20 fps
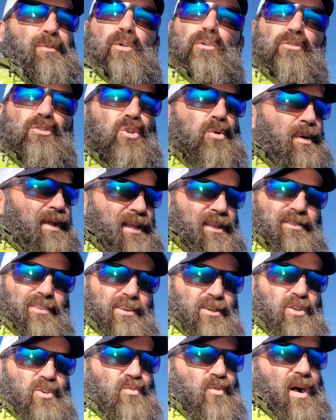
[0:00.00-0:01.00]
You could do
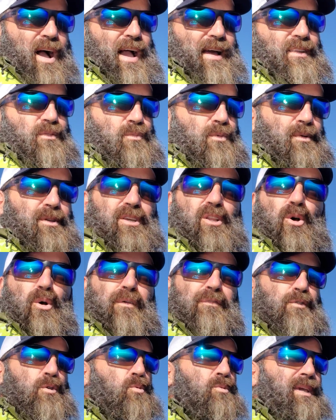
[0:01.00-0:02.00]
anything you want.
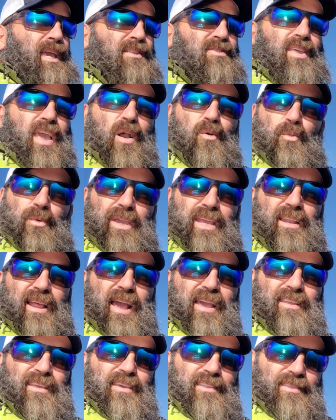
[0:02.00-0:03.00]
If you get that
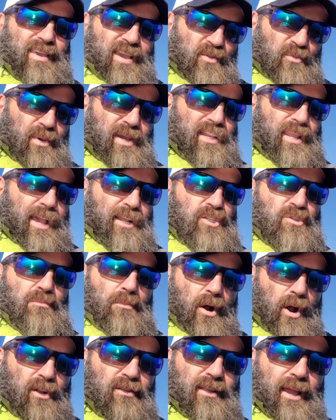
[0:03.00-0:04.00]
weed edge
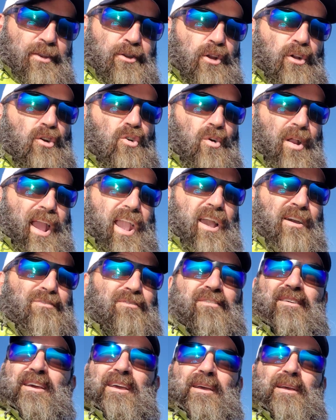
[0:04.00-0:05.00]
marked on your
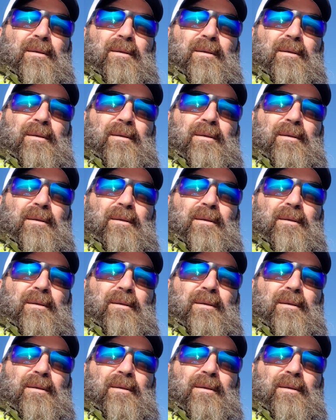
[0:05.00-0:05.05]
graph,